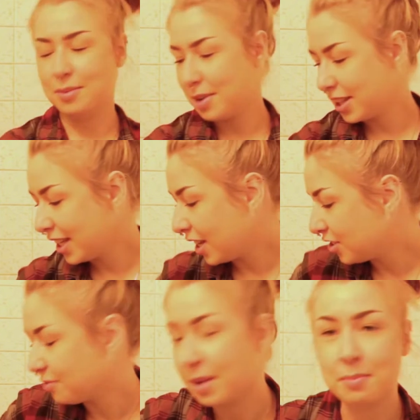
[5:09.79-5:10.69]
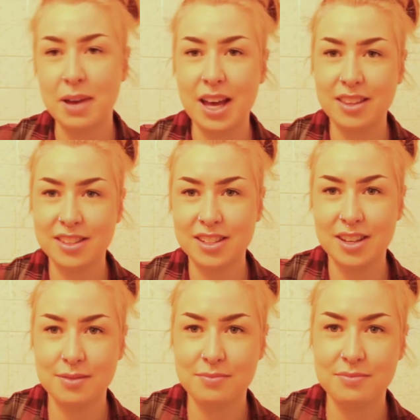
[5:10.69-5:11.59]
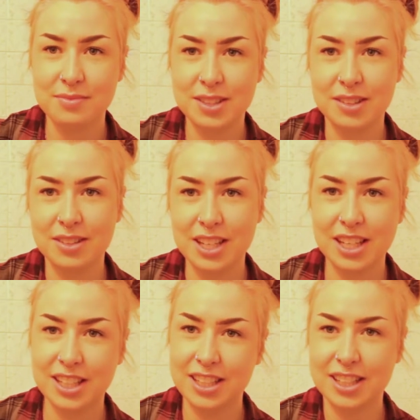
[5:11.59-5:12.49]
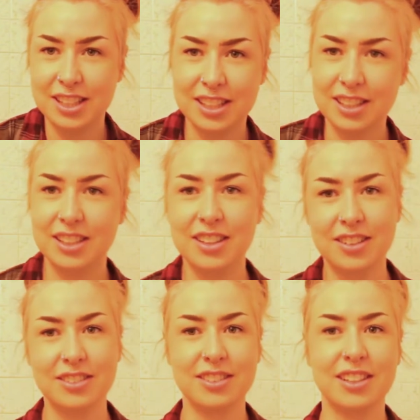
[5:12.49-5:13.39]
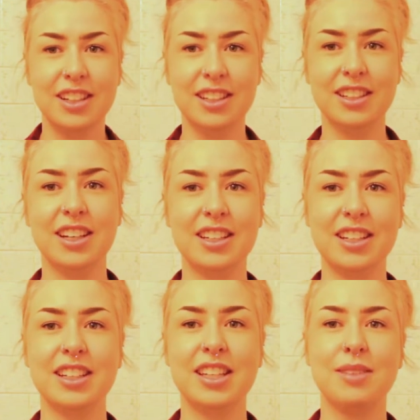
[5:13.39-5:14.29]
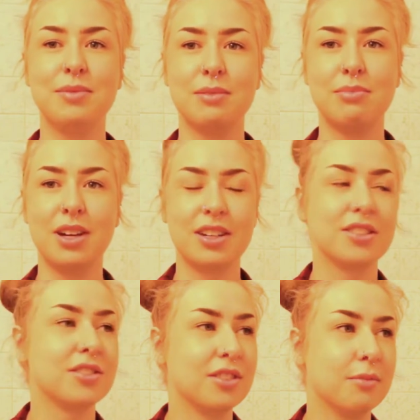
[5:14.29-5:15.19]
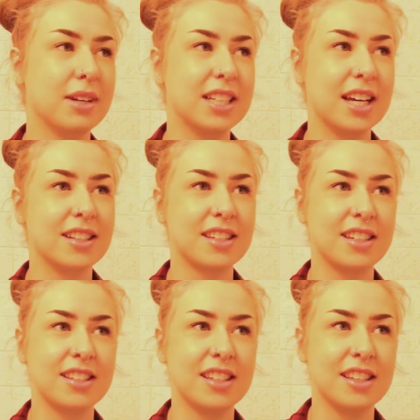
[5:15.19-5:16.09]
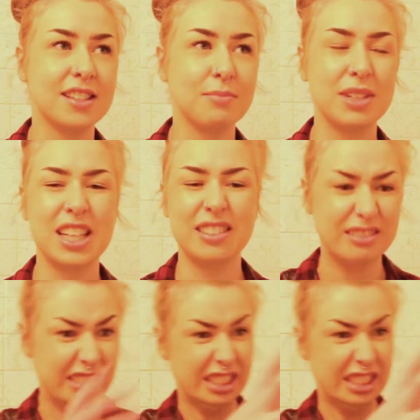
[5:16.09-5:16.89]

I'm on the edge of my bathtub, so like, you know, I gotta keep good posture or my dad's gonna see this and be like,